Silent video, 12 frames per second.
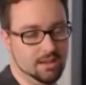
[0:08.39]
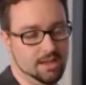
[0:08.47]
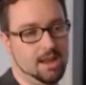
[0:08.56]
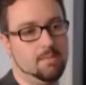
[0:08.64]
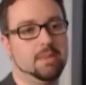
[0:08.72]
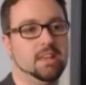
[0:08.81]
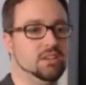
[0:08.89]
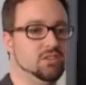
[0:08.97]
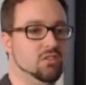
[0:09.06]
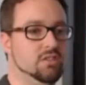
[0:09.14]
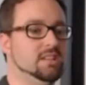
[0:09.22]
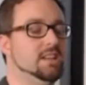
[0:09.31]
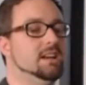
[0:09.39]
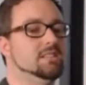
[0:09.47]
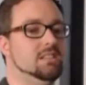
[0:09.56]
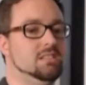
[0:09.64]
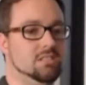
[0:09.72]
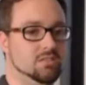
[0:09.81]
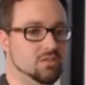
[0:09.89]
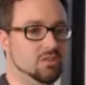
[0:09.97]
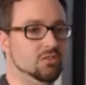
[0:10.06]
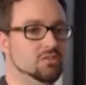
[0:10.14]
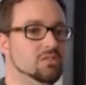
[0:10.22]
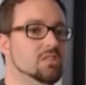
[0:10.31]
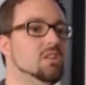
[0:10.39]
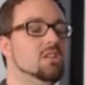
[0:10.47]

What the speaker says: and application-oriented access controls.